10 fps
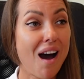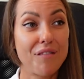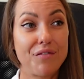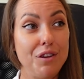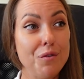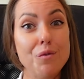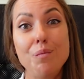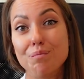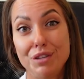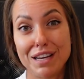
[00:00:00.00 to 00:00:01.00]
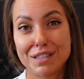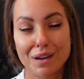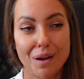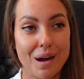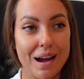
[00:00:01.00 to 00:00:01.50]
A few days
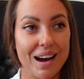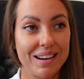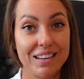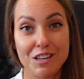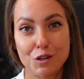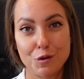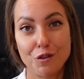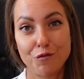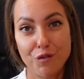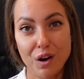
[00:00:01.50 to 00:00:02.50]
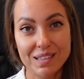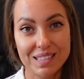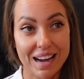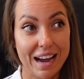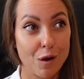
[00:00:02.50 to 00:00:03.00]
ago, I had an issue in
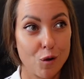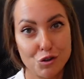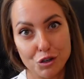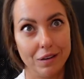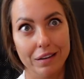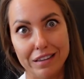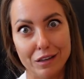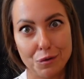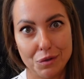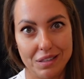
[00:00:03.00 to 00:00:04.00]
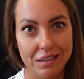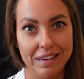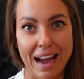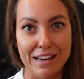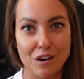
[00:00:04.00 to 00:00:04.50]
France. I urgently needed to see a
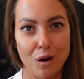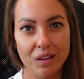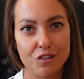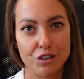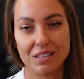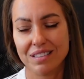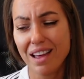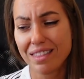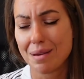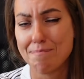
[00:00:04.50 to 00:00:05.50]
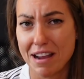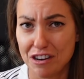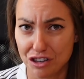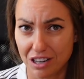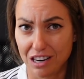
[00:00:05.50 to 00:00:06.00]
gynecologist, nothing
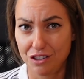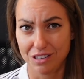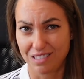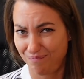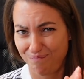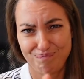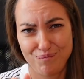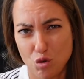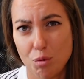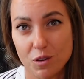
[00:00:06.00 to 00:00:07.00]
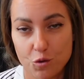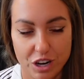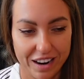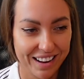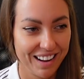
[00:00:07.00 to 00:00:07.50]
major, just normal
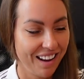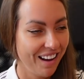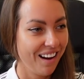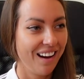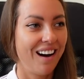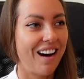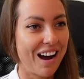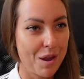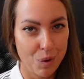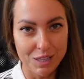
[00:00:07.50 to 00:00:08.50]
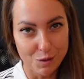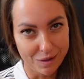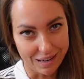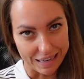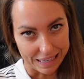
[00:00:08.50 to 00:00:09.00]
check. I went to
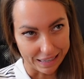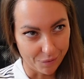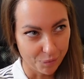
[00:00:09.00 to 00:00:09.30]
the clinic.